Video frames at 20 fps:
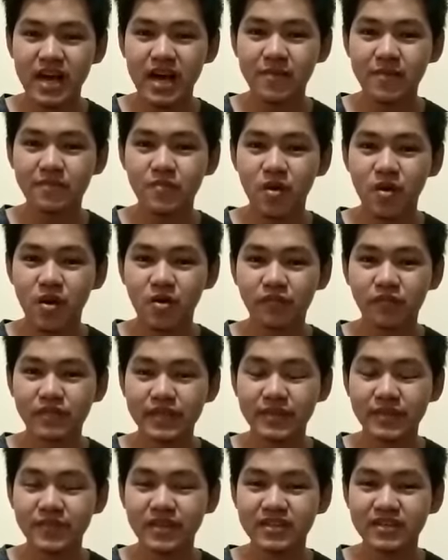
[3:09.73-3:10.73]
up of
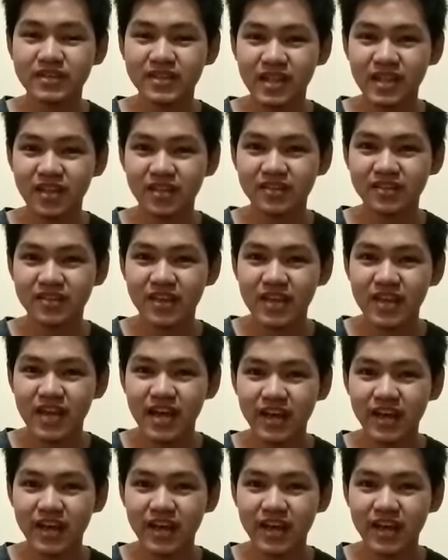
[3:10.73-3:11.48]
living cells,